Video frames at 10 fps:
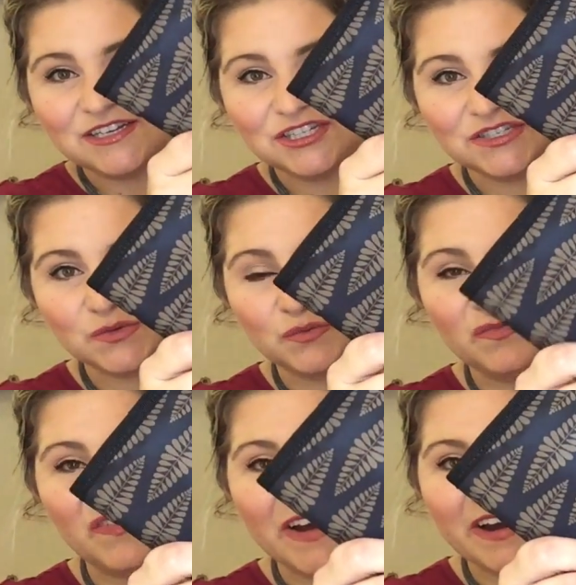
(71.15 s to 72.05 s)
just
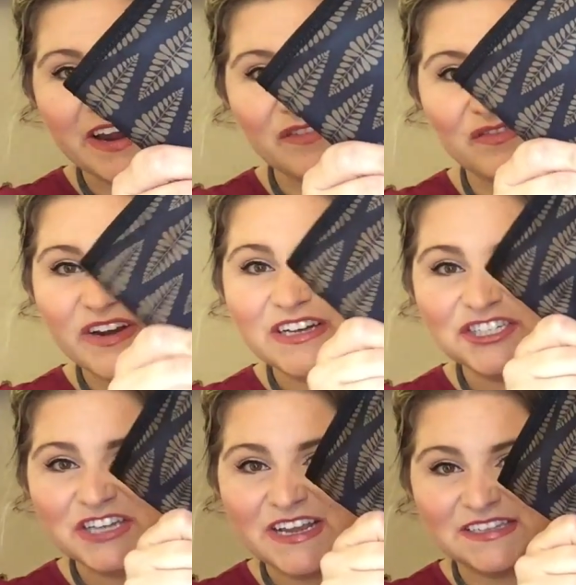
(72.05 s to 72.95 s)
very
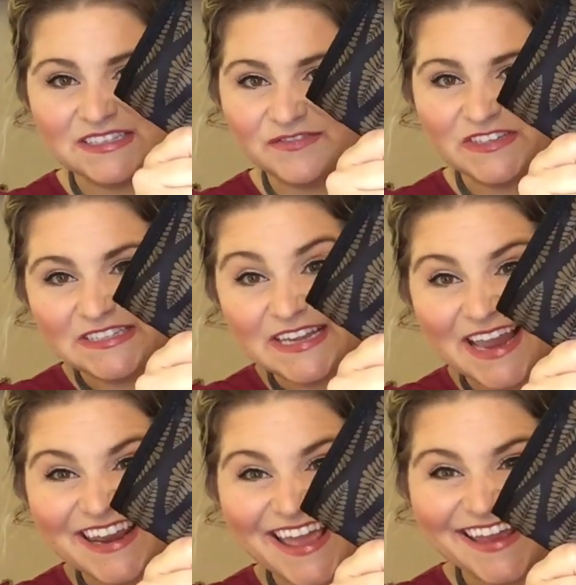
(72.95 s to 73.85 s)
rich and
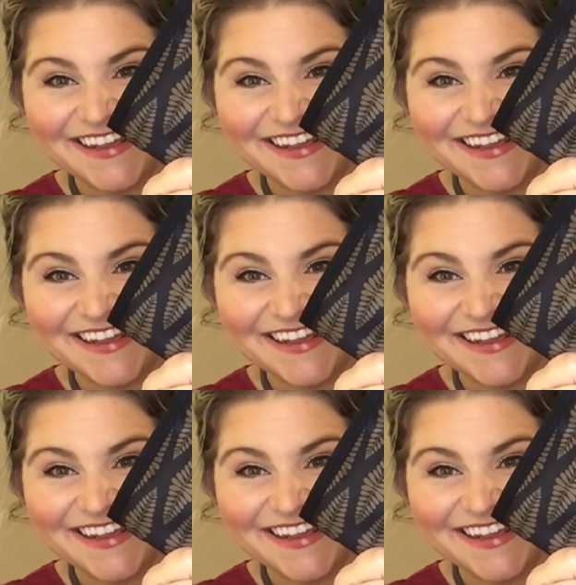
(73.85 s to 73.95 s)
sophisticated.